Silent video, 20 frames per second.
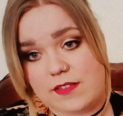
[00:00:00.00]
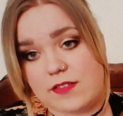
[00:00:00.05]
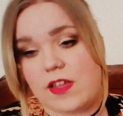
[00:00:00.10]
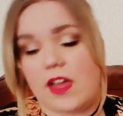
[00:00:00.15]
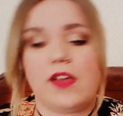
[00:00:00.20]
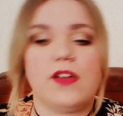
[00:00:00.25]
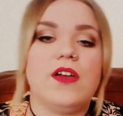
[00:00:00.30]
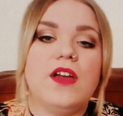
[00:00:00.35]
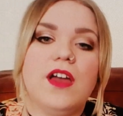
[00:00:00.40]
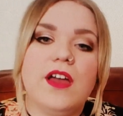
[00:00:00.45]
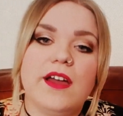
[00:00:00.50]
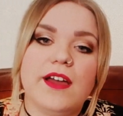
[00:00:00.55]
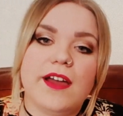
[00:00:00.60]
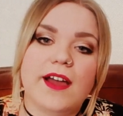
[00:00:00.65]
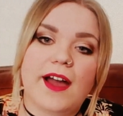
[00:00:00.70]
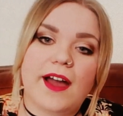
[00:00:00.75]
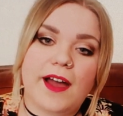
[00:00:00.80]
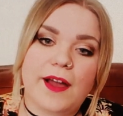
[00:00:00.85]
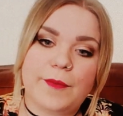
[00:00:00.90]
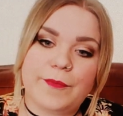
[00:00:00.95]
So
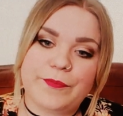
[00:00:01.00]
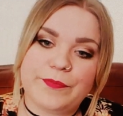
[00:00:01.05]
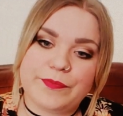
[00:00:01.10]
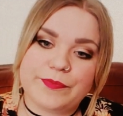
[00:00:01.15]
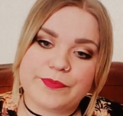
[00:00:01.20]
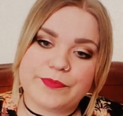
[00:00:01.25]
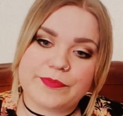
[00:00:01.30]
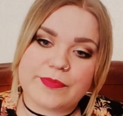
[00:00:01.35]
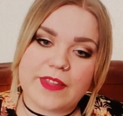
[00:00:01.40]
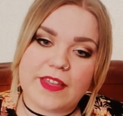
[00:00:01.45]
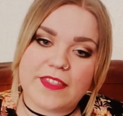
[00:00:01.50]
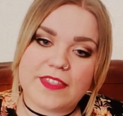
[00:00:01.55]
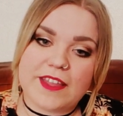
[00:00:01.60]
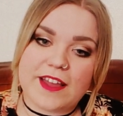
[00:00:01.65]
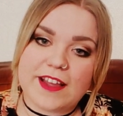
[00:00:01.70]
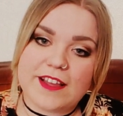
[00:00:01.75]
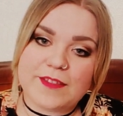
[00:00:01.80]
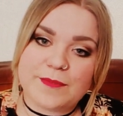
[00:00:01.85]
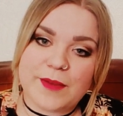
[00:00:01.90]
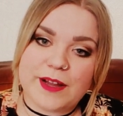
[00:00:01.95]

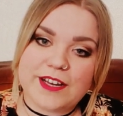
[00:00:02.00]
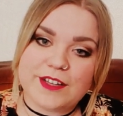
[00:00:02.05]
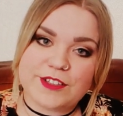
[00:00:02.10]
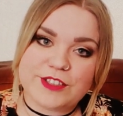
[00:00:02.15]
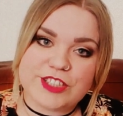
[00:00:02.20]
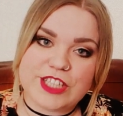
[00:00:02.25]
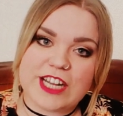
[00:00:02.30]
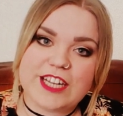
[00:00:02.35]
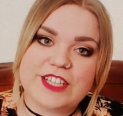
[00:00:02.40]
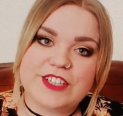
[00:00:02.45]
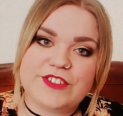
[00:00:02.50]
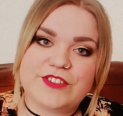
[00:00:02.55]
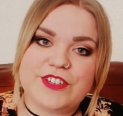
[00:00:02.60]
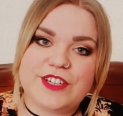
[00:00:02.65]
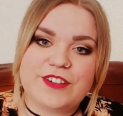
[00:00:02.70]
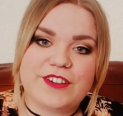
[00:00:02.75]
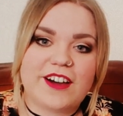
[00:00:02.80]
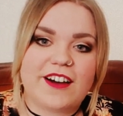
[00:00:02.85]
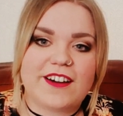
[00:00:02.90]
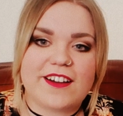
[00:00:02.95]
that is my little challenge for
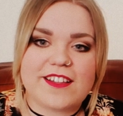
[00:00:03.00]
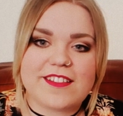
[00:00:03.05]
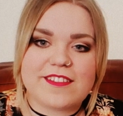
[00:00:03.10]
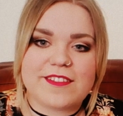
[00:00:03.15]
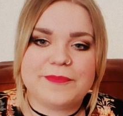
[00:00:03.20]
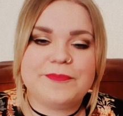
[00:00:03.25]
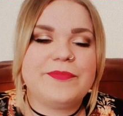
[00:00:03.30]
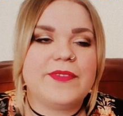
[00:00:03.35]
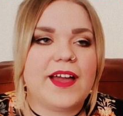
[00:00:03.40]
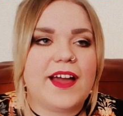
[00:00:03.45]
you guys,